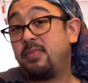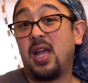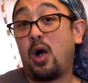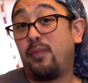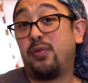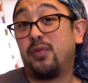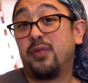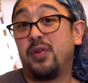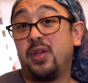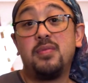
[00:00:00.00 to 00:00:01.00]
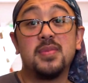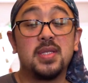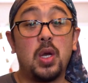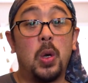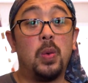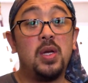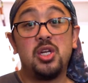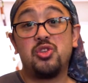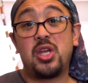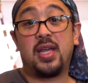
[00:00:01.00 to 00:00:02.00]
be helpful for you. So
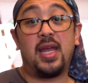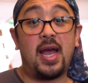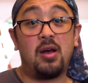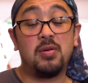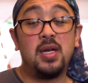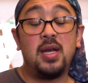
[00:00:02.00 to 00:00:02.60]
check it out.